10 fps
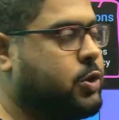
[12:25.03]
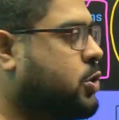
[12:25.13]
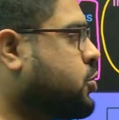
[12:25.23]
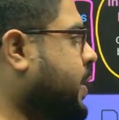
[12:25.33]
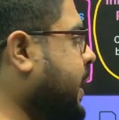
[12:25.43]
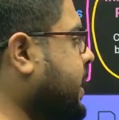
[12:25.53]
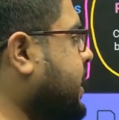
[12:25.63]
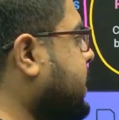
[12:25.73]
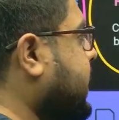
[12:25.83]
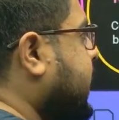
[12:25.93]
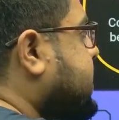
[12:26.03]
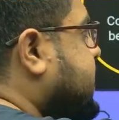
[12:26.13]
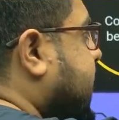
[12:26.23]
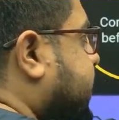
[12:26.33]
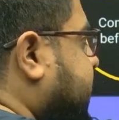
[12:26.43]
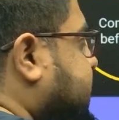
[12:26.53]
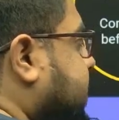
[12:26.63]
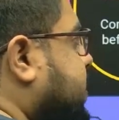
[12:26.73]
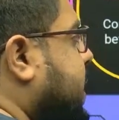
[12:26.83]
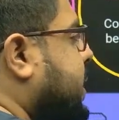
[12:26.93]
So again, this type is
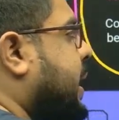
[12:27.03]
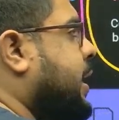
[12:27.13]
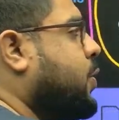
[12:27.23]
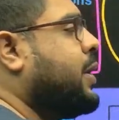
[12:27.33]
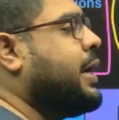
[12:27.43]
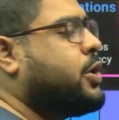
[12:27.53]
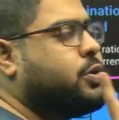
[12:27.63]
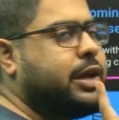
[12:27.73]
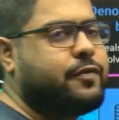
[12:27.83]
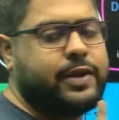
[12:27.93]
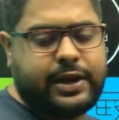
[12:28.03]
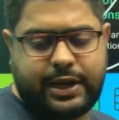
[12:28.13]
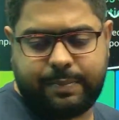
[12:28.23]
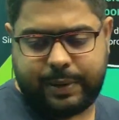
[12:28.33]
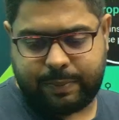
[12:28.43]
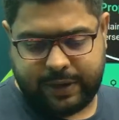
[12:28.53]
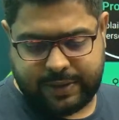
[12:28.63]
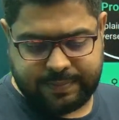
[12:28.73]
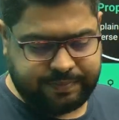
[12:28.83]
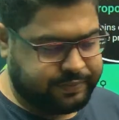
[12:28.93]
something that you need to definitely prepare.
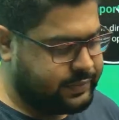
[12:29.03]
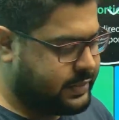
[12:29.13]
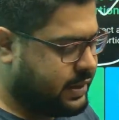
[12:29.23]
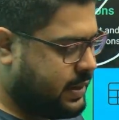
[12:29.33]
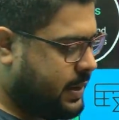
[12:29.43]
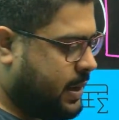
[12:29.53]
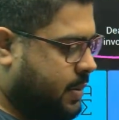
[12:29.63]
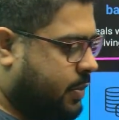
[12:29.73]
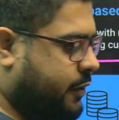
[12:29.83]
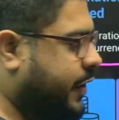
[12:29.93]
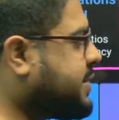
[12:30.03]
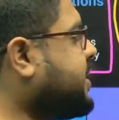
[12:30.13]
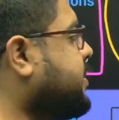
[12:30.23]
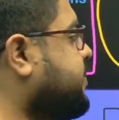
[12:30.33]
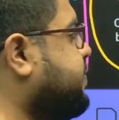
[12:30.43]
Perfect, sir.